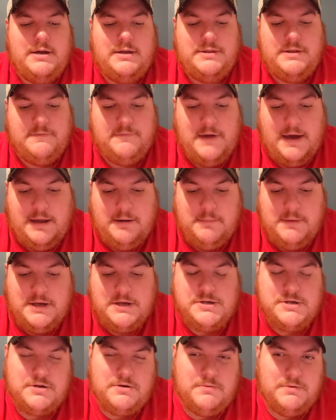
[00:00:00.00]
They've got to
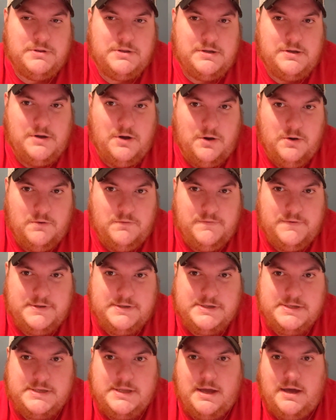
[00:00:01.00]
make sure with the
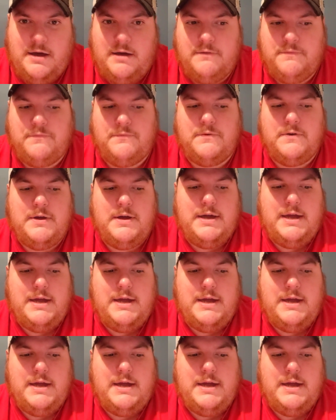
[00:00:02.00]
COVID stuff.